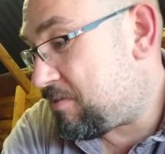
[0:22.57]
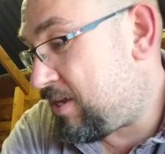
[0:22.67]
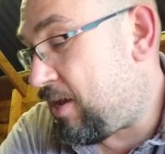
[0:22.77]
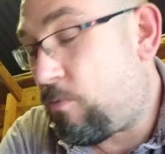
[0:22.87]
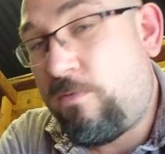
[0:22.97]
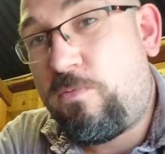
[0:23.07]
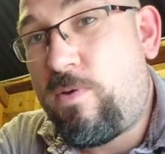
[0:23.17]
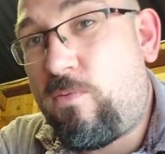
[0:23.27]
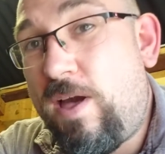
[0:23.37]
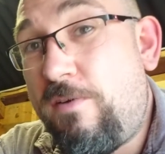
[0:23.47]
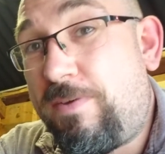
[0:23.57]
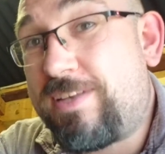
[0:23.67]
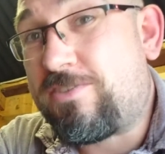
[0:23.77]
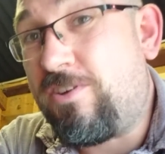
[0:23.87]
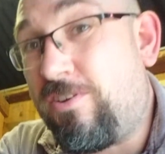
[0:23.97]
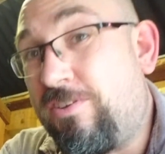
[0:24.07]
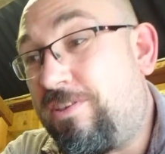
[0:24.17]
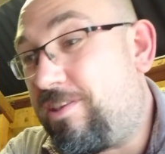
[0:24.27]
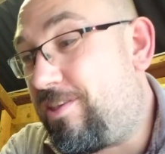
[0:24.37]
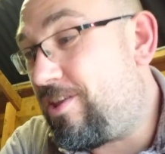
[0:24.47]
yeah. With everything that's gone
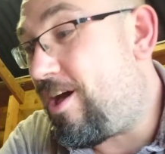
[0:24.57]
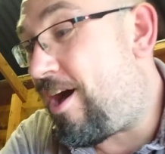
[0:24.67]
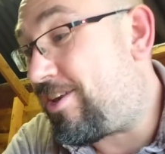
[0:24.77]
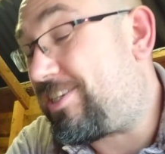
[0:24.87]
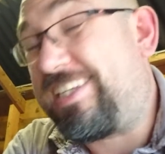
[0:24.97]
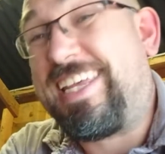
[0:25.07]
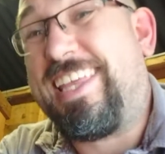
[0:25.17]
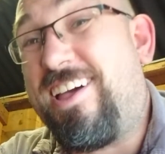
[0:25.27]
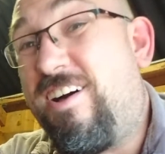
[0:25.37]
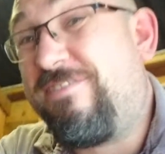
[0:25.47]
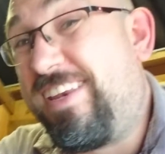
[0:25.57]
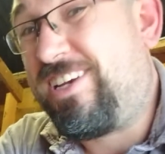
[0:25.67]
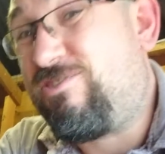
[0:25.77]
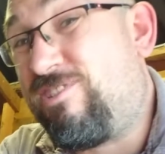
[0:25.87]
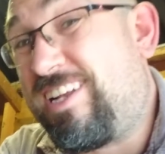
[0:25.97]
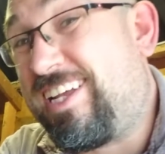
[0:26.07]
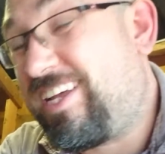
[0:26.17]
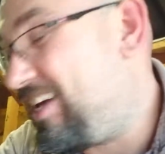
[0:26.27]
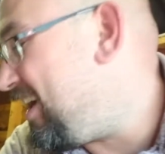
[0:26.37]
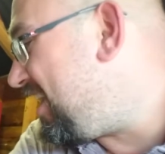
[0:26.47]
on, I just need to get the car finished. Really,
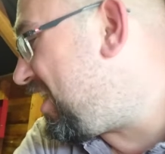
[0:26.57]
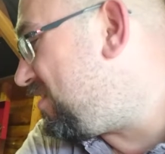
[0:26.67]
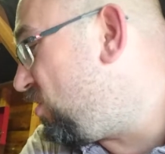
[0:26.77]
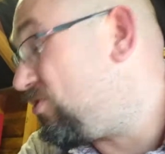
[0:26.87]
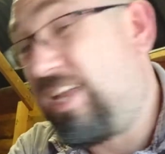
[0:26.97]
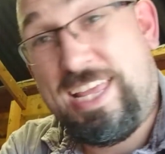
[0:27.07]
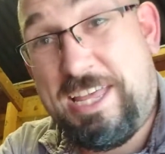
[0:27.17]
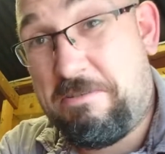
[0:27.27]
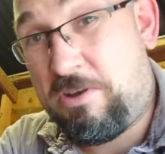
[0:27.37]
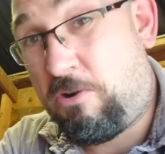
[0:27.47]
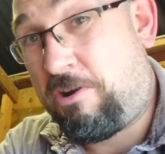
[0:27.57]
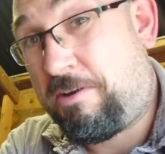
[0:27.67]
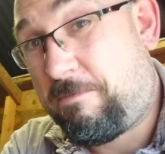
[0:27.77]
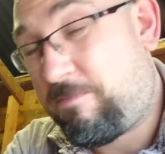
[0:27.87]
I'm not selling it. Don't worry.